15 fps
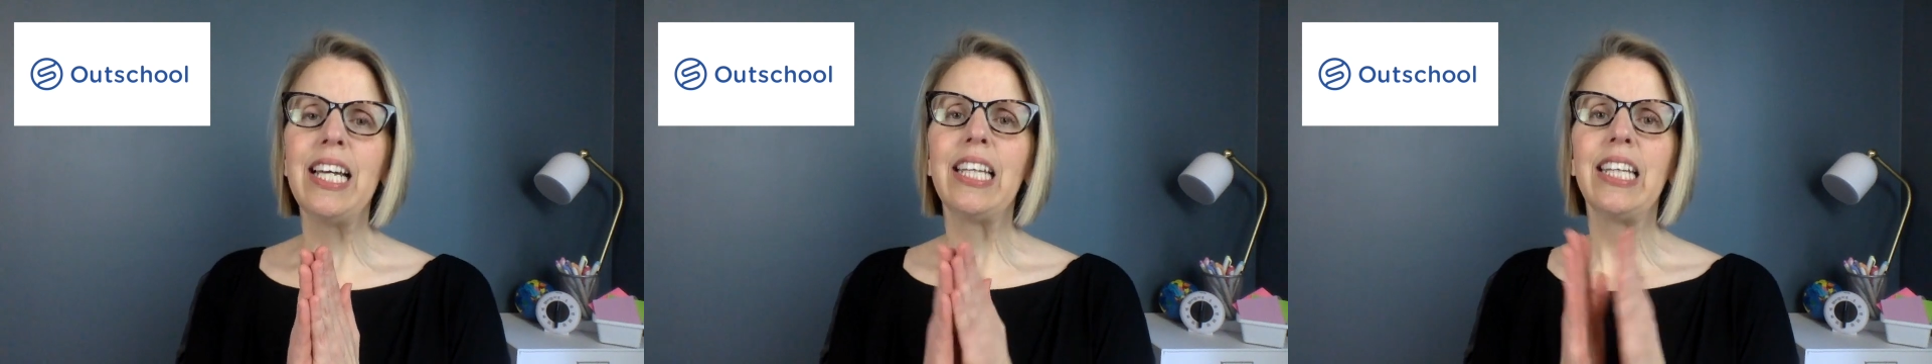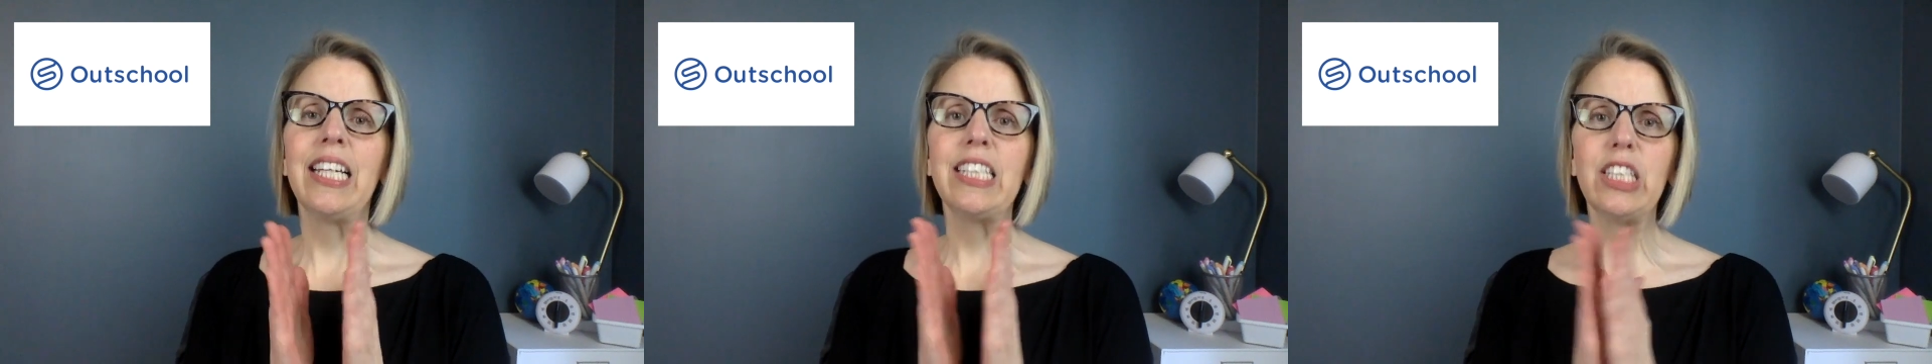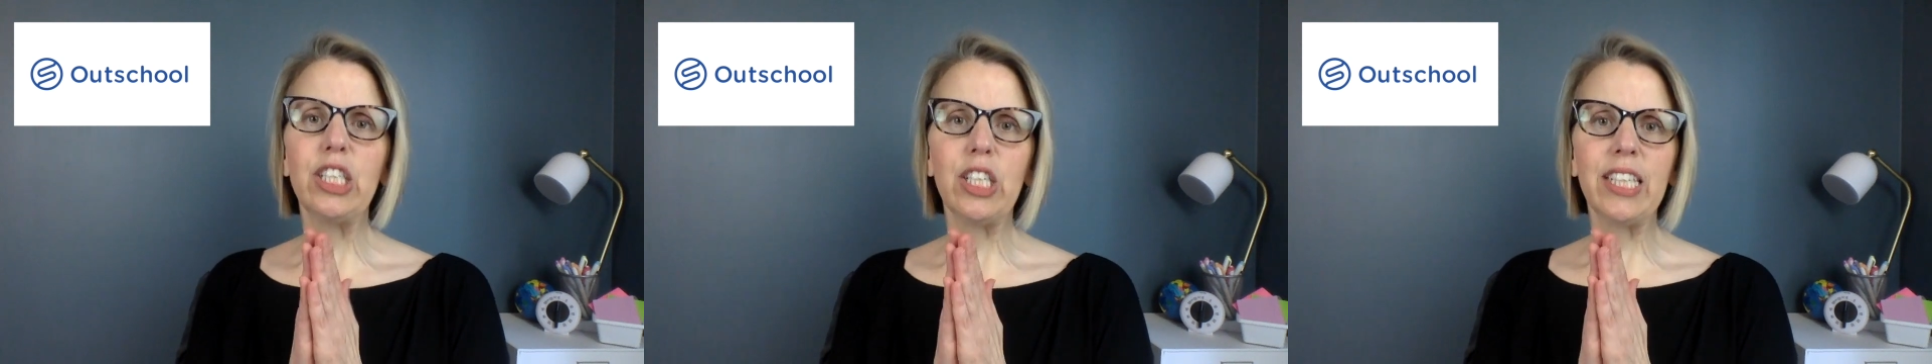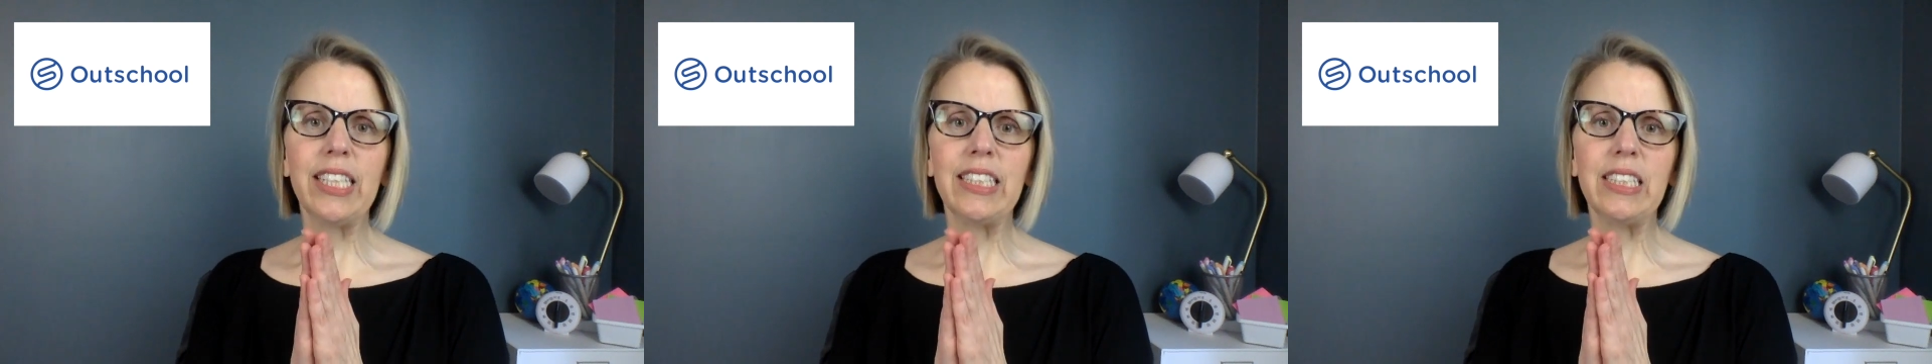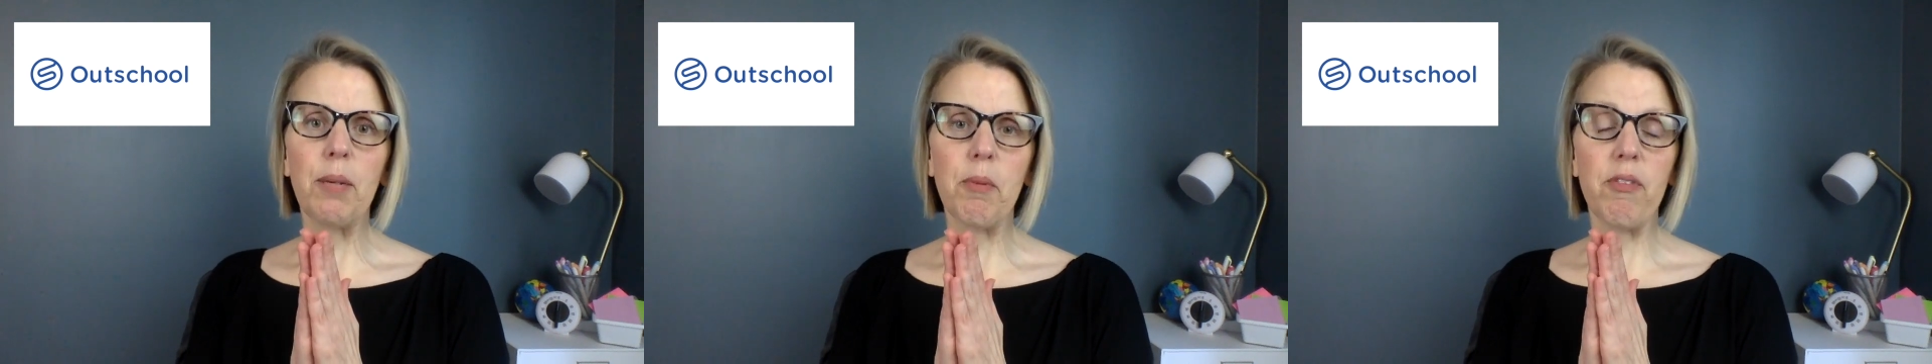let's look
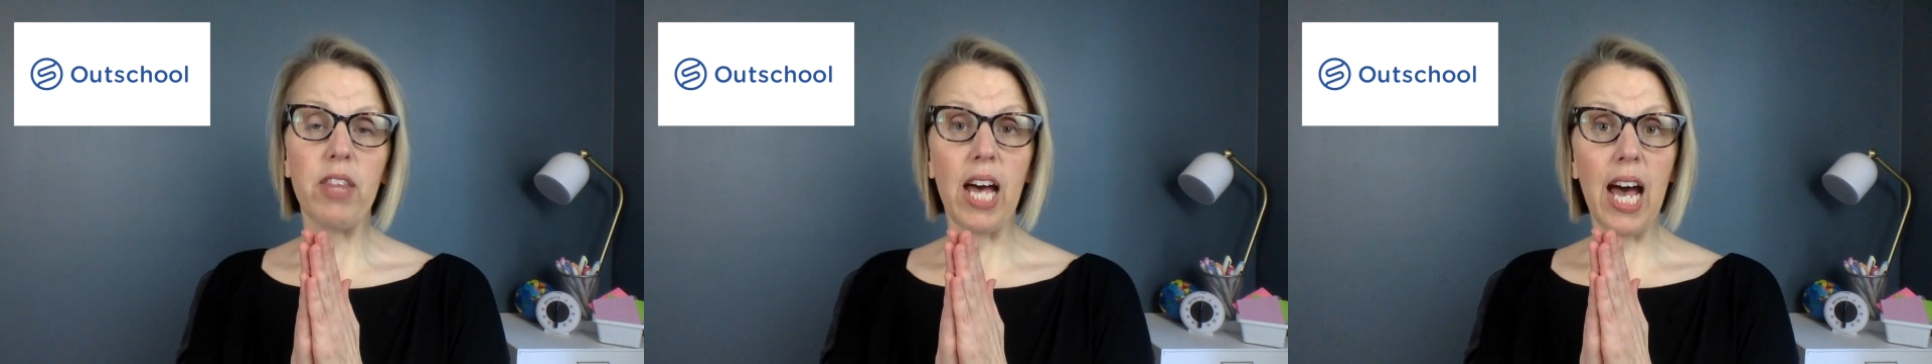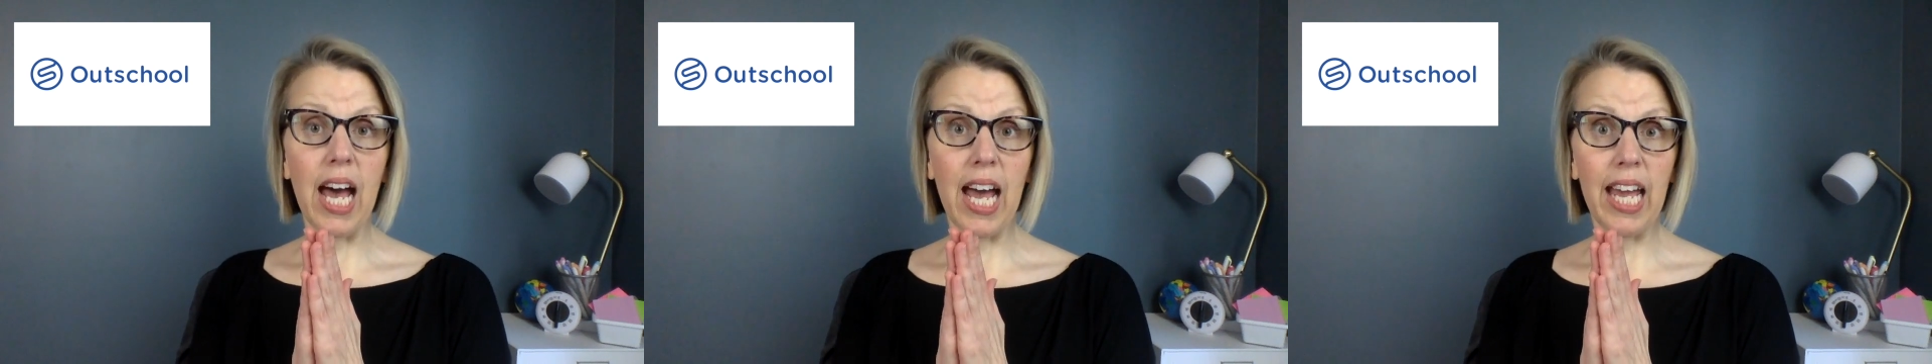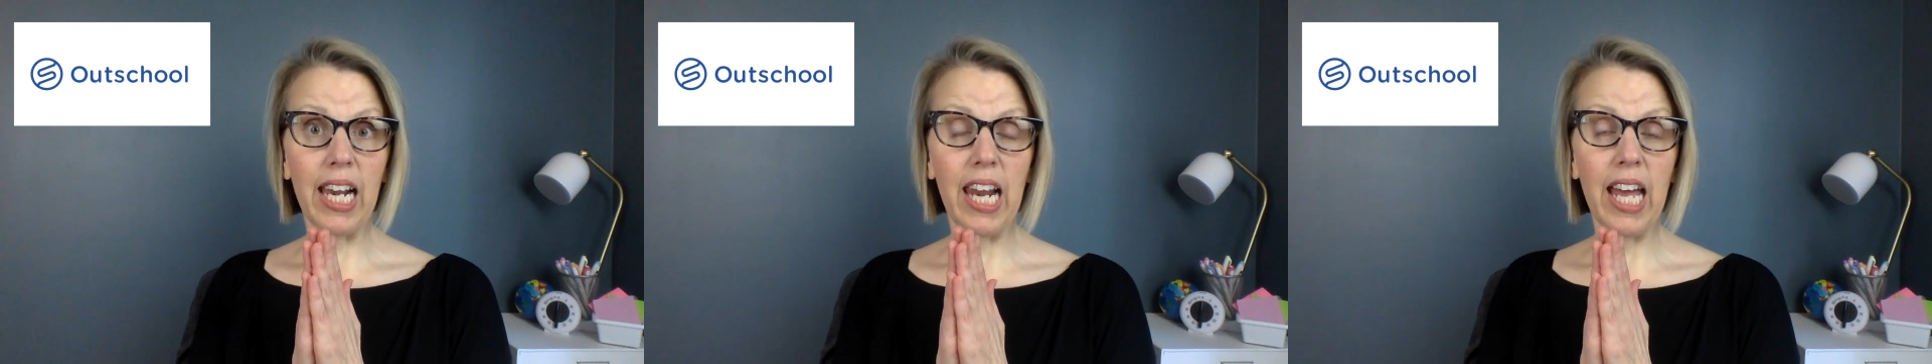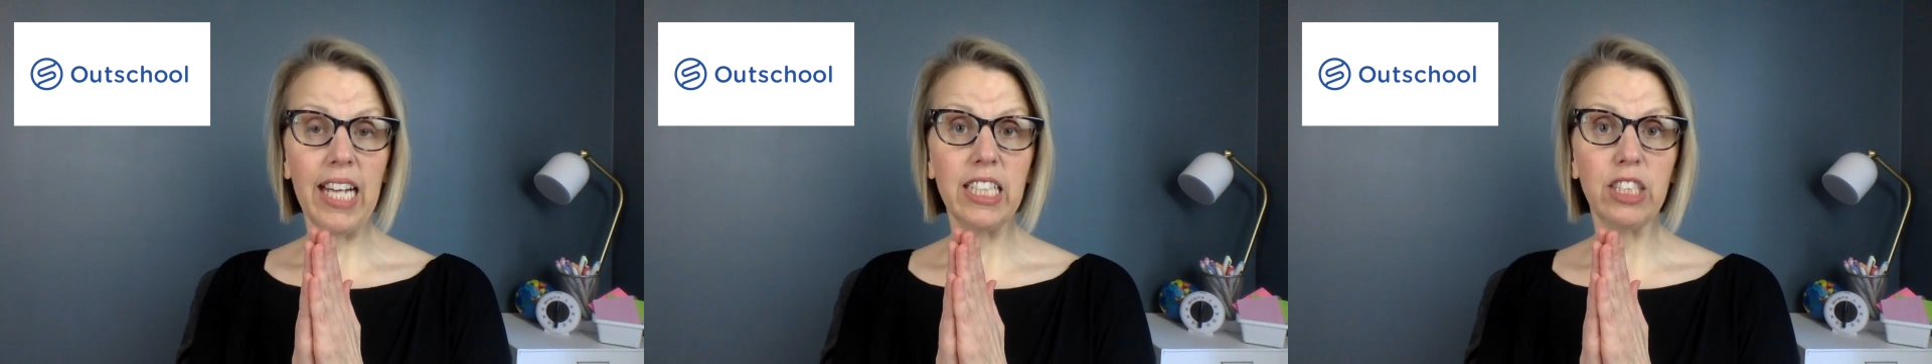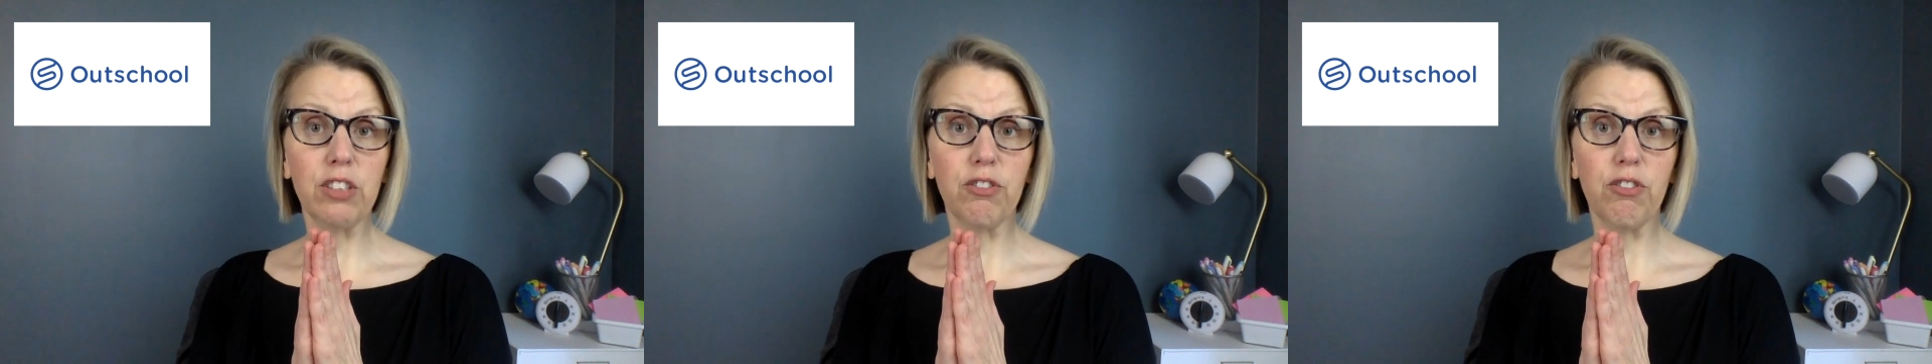at some of the
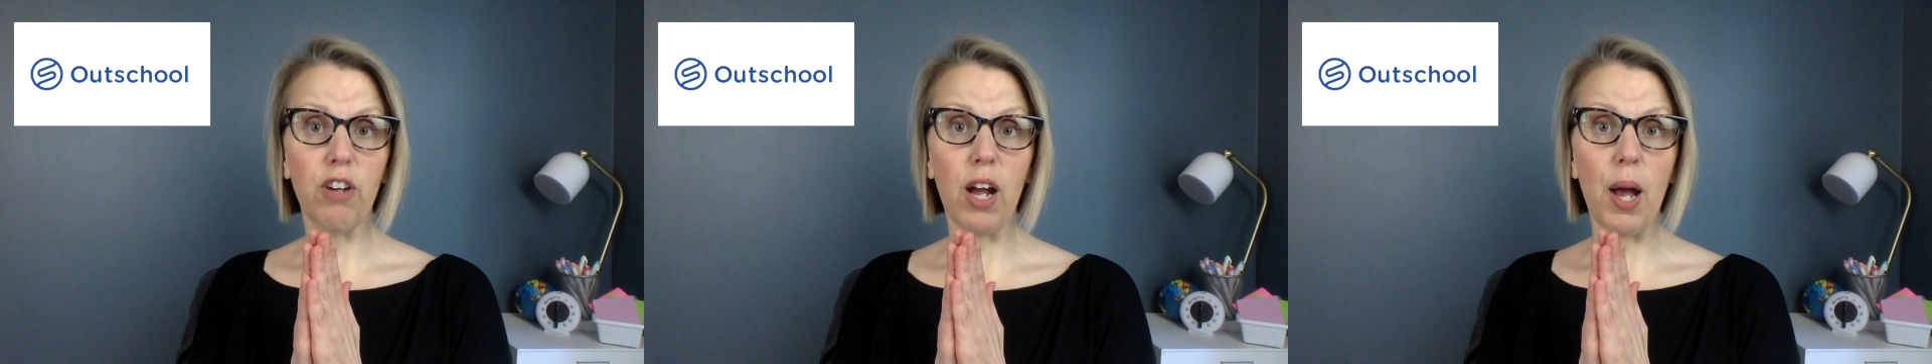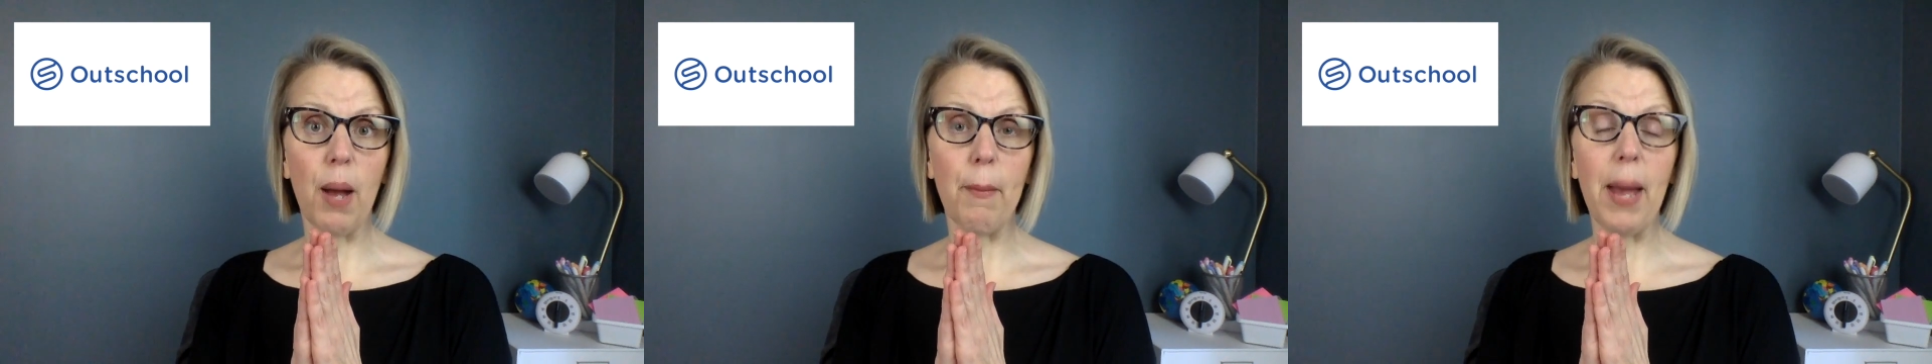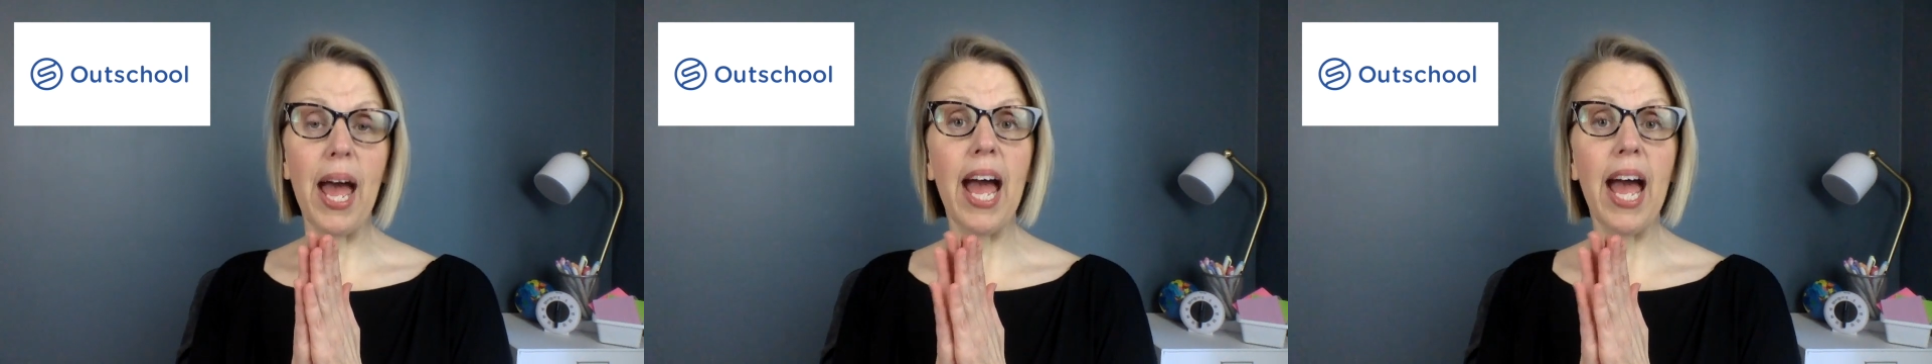highlights from